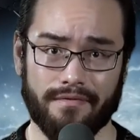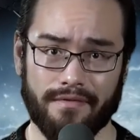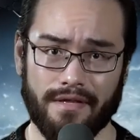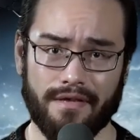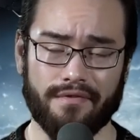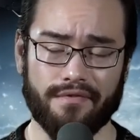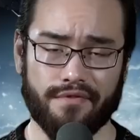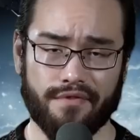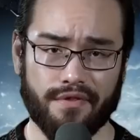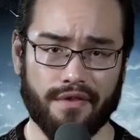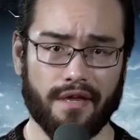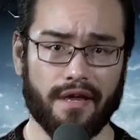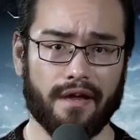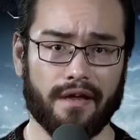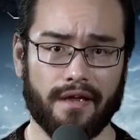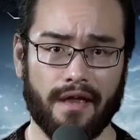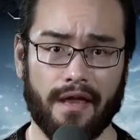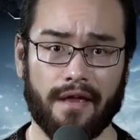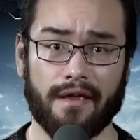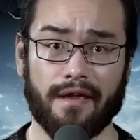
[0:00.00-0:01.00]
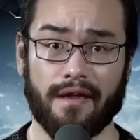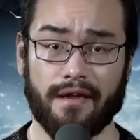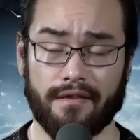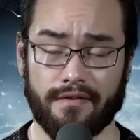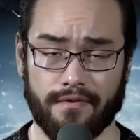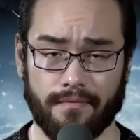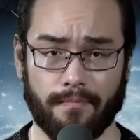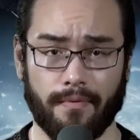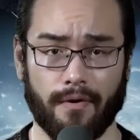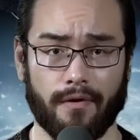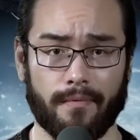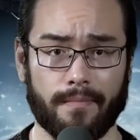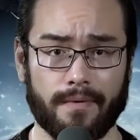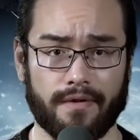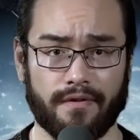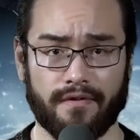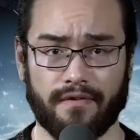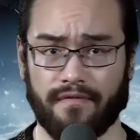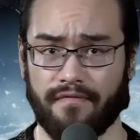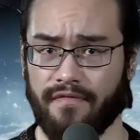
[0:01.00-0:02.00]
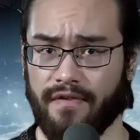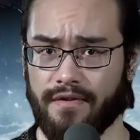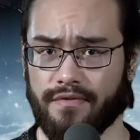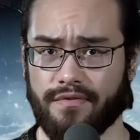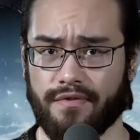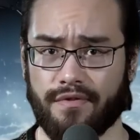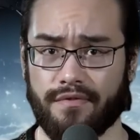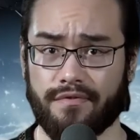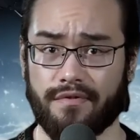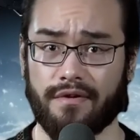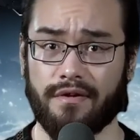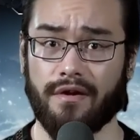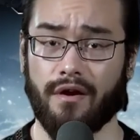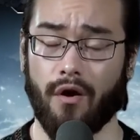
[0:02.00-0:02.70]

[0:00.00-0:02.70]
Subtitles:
the CIA and Department of Defense's